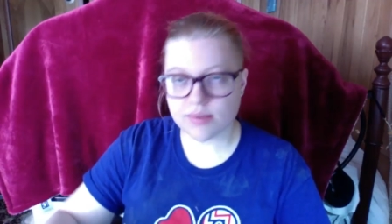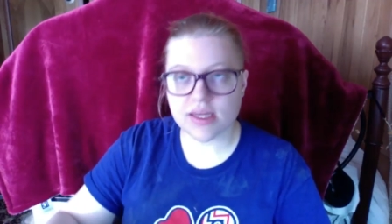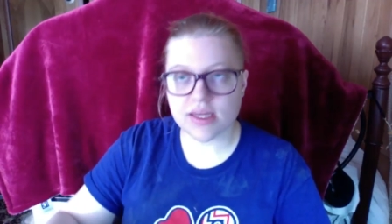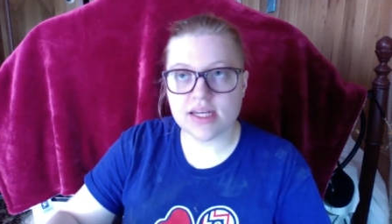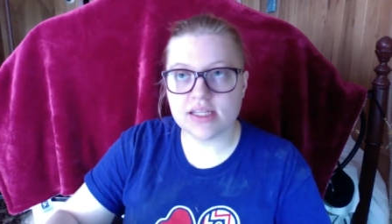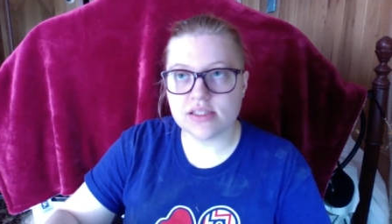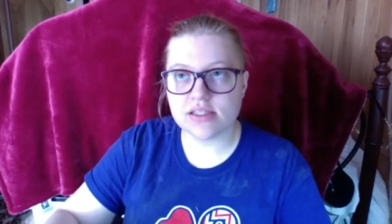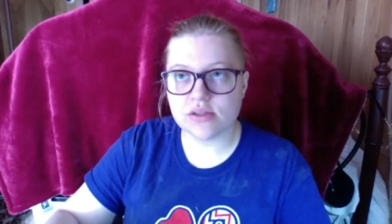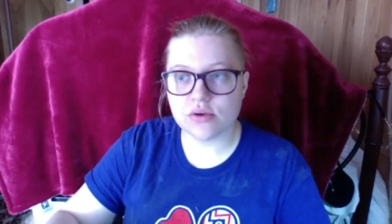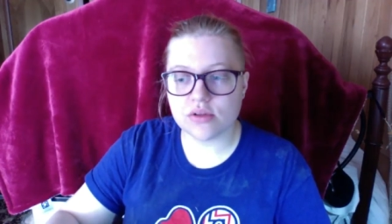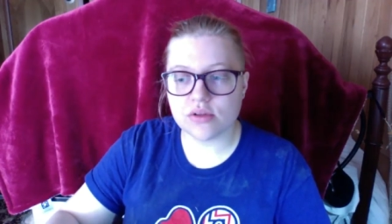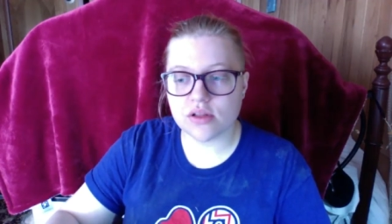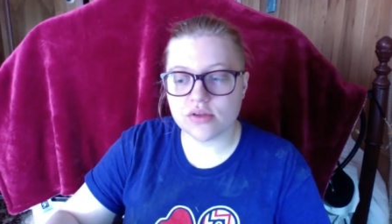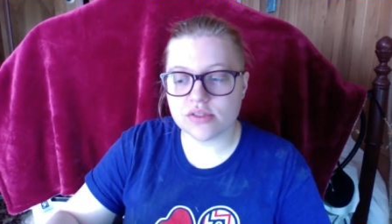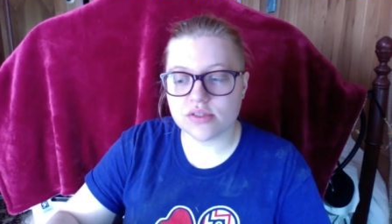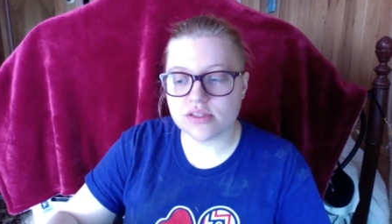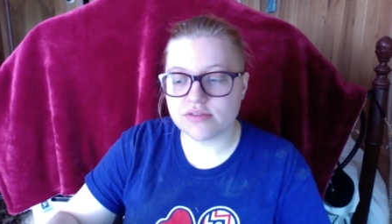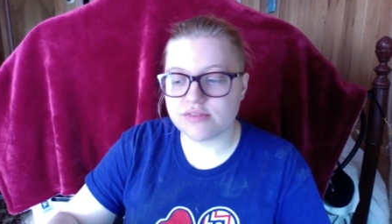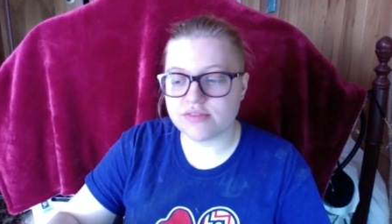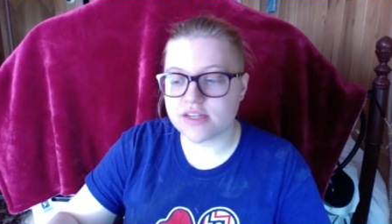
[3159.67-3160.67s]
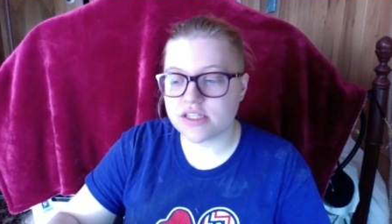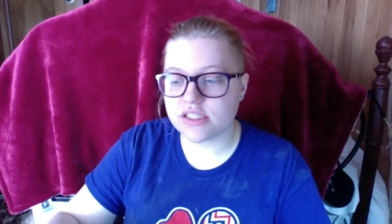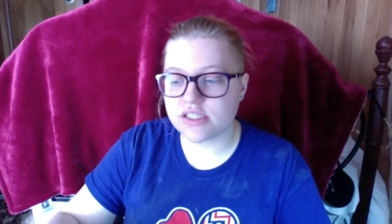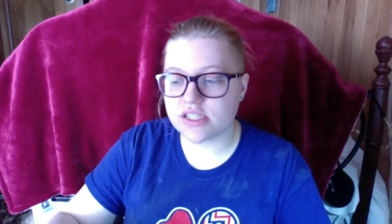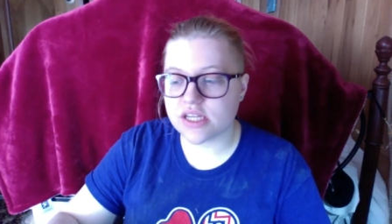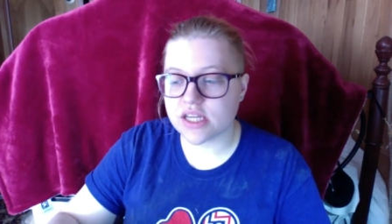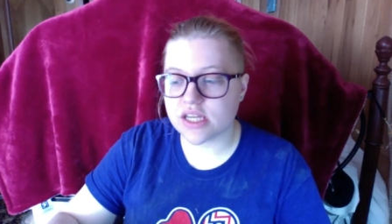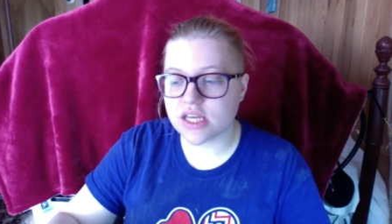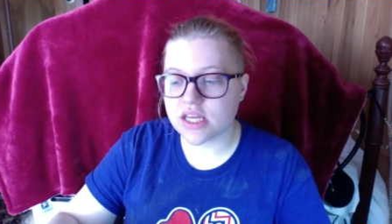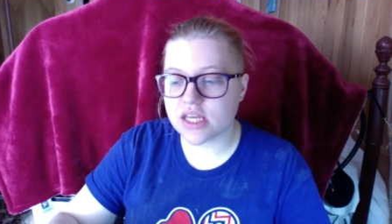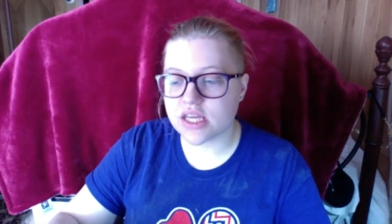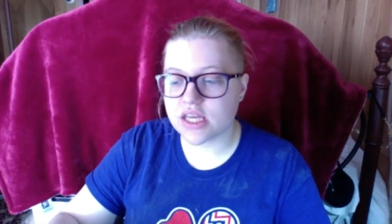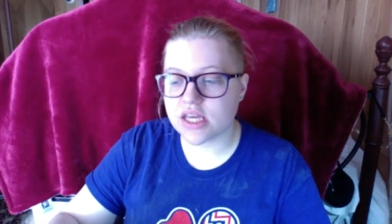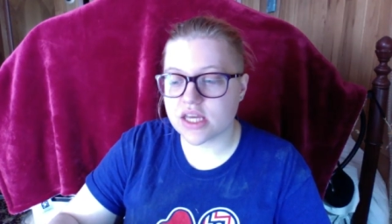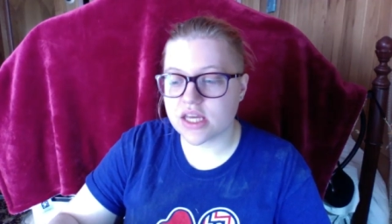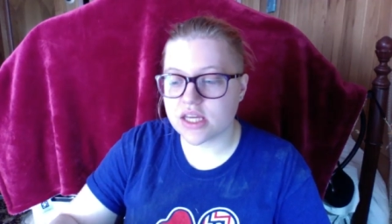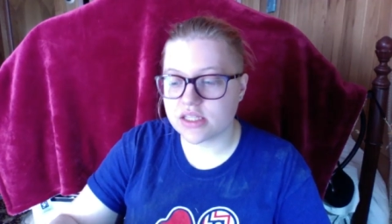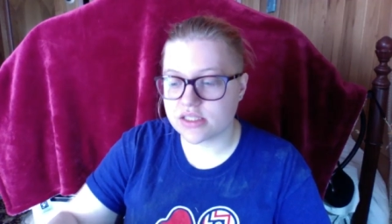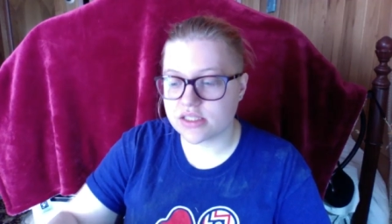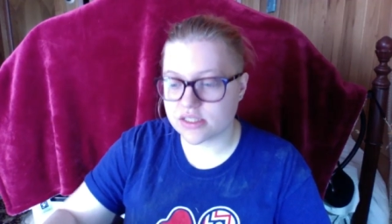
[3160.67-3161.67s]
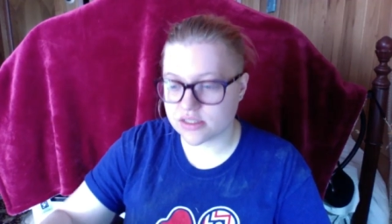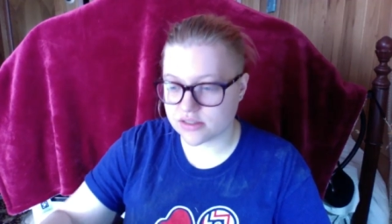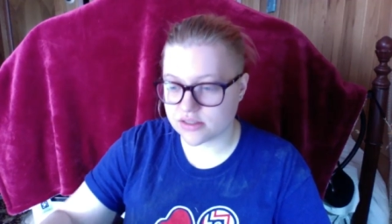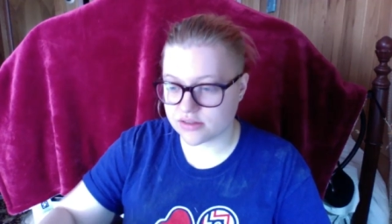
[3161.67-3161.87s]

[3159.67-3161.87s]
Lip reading: I'm getting so close to finishing it.